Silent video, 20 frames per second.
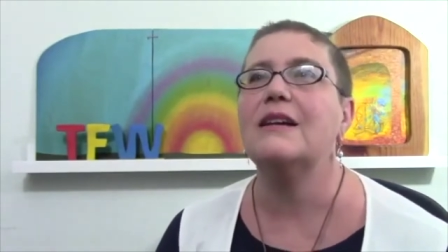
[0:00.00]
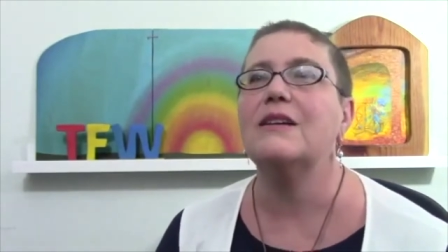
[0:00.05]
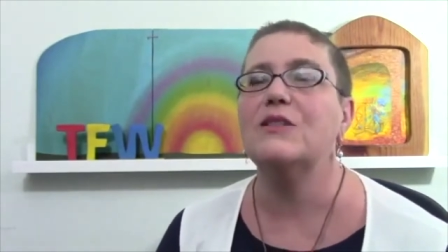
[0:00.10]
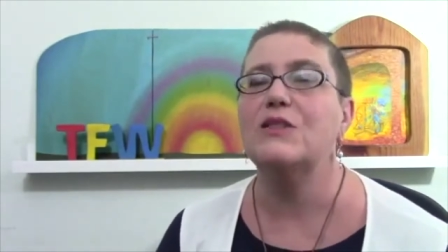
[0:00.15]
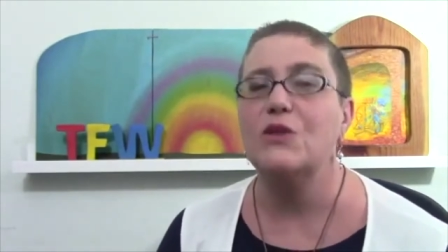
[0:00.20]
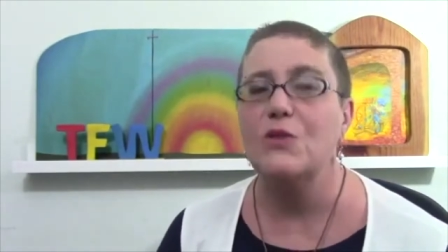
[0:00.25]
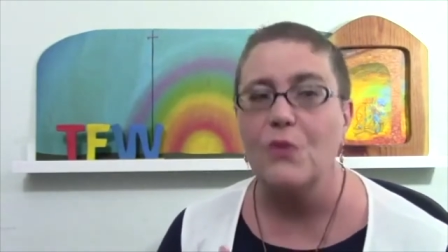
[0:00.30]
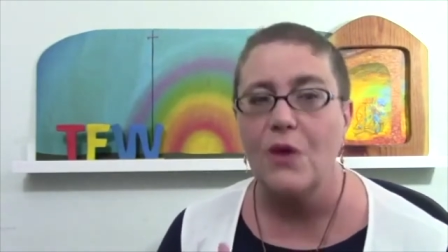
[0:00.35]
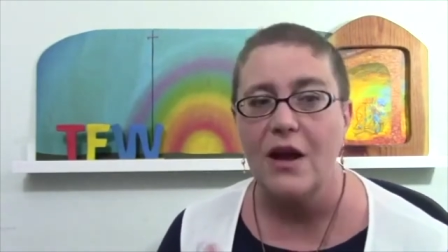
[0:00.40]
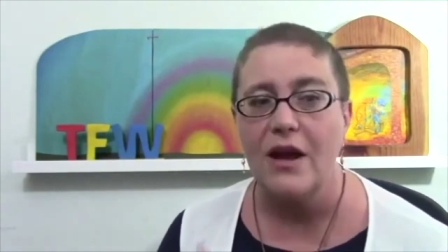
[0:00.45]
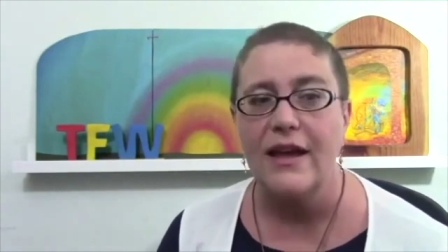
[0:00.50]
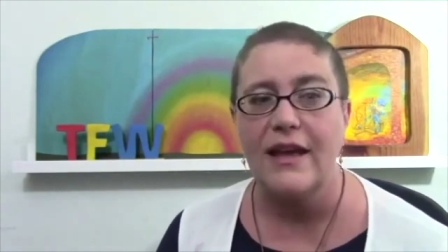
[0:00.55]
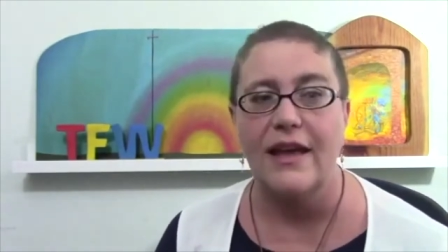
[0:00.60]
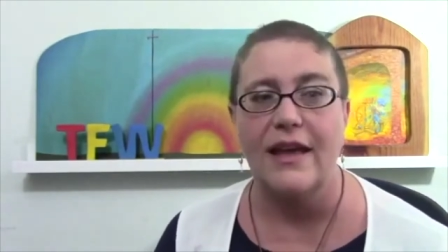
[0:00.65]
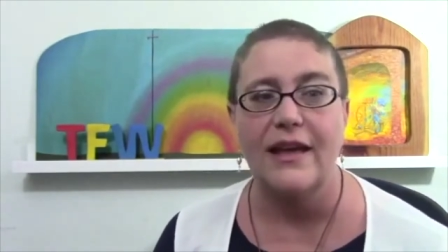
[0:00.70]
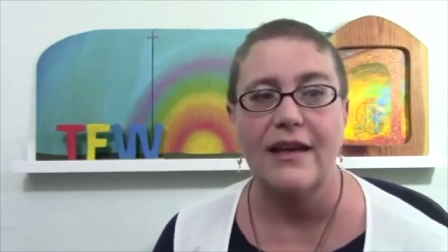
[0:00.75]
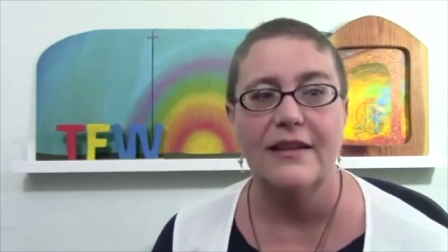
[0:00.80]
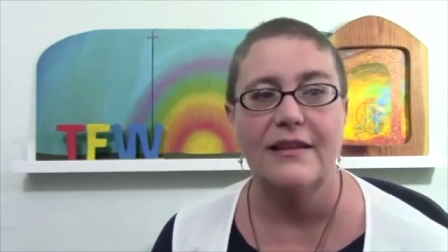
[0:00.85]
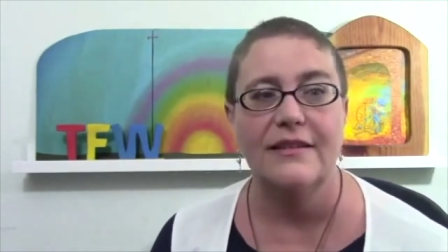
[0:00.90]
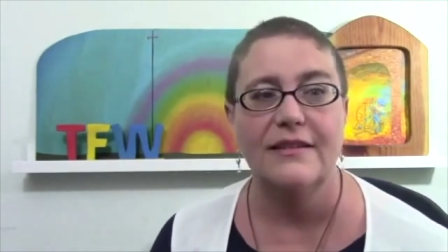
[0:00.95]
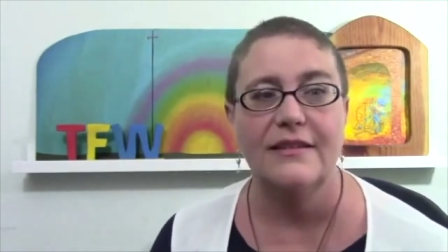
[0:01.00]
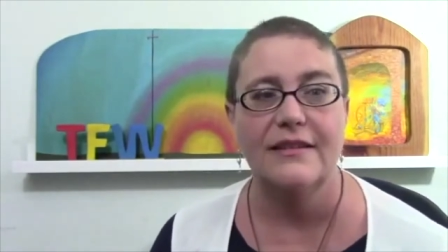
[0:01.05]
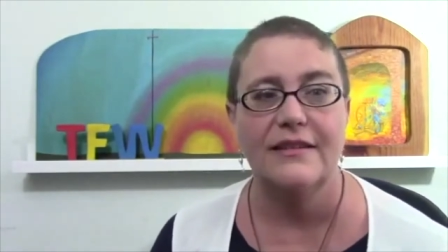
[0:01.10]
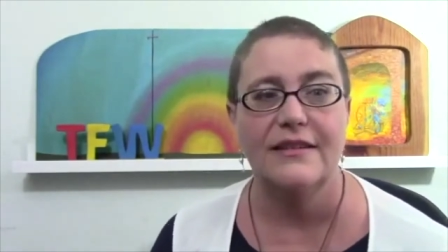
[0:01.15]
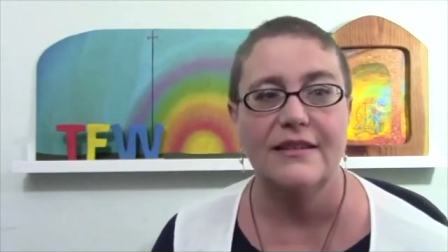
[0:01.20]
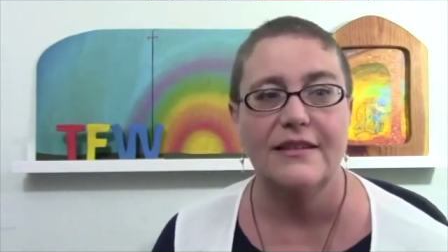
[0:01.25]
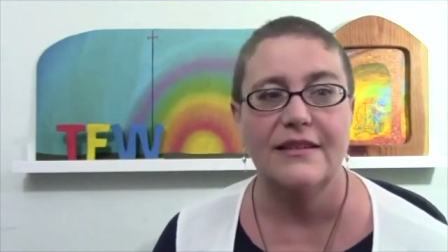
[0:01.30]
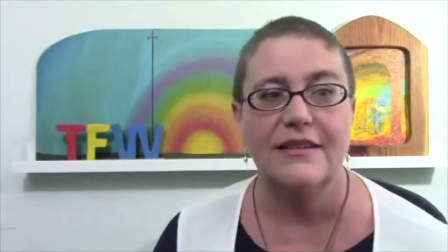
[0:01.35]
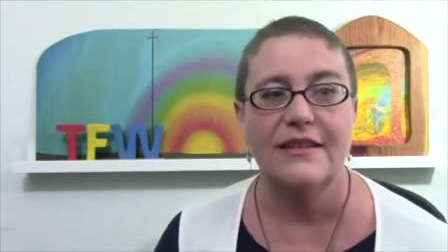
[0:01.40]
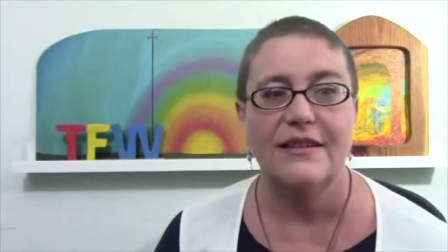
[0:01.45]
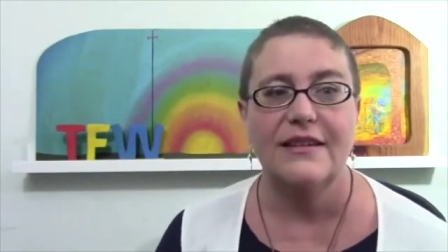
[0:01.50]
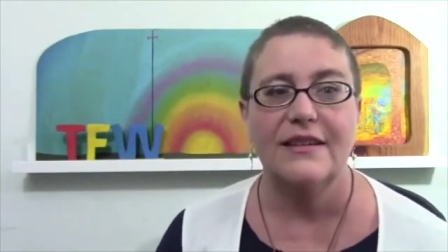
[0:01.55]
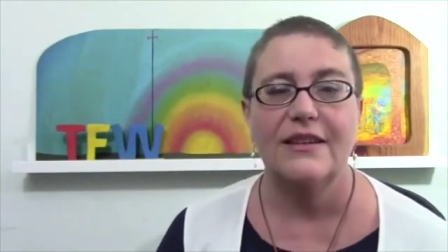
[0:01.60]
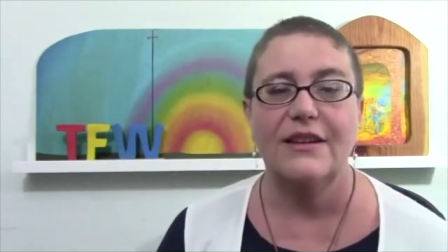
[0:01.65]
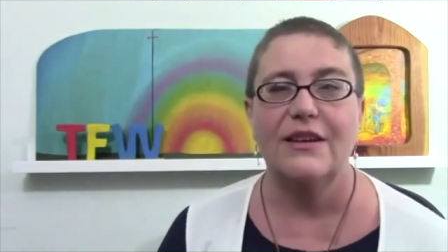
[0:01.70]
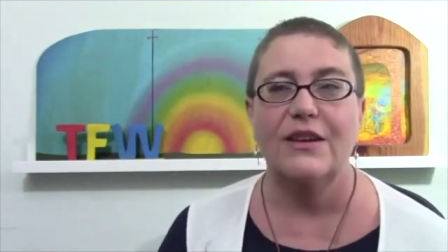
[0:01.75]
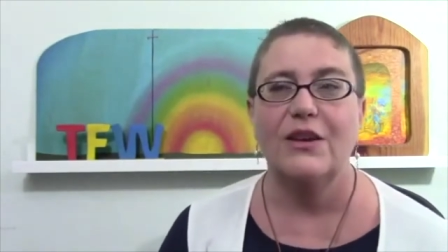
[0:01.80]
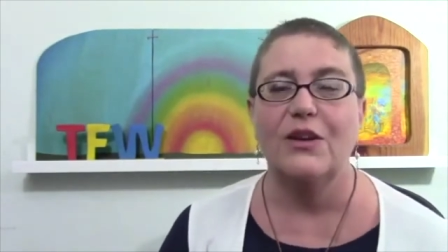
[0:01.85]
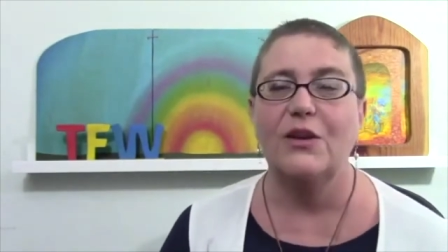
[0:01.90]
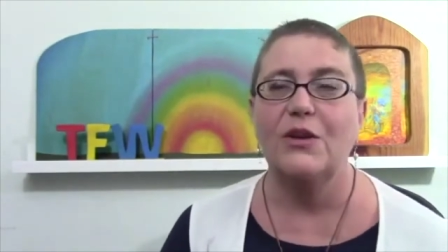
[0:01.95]
Soraya,
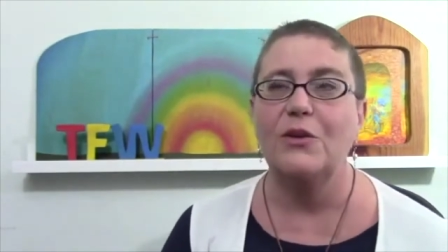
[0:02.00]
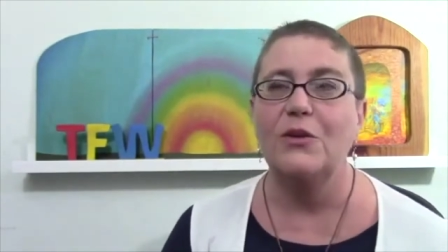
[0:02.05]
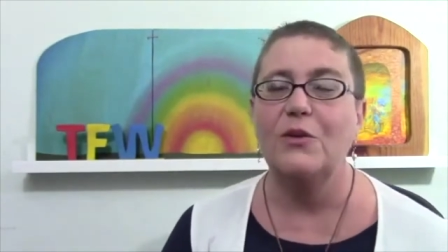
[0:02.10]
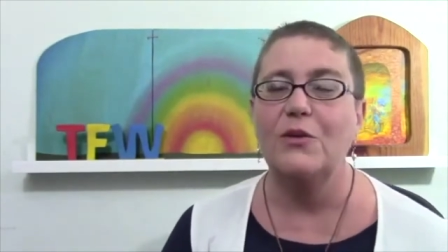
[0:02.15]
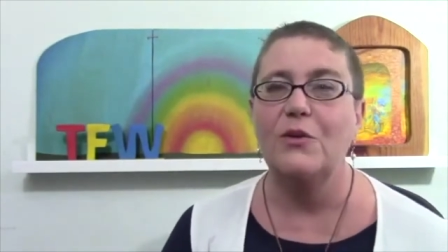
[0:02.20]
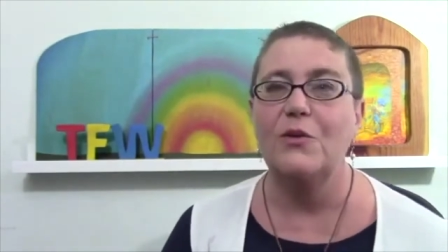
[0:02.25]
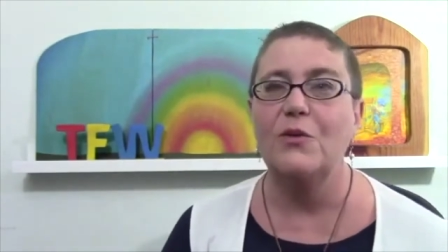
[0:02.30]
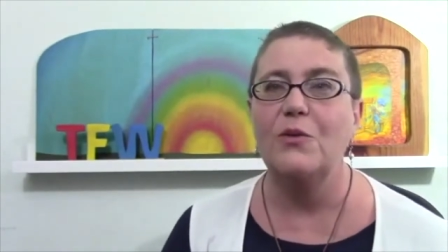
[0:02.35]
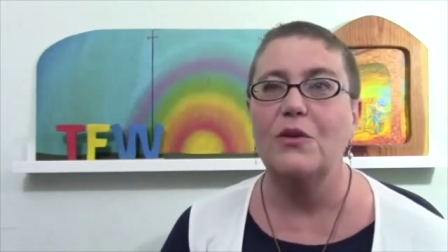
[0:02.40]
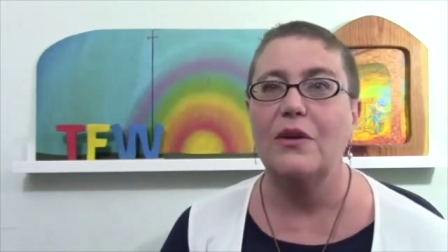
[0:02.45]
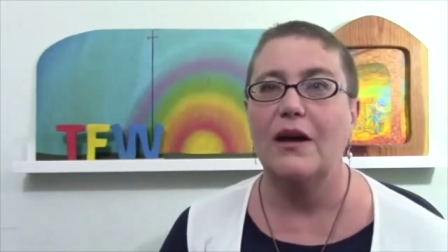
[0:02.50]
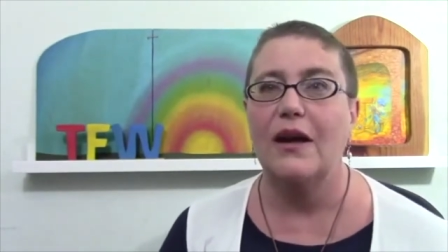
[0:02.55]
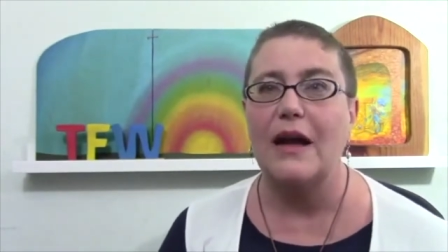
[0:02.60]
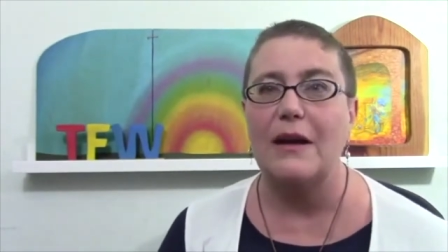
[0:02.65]
who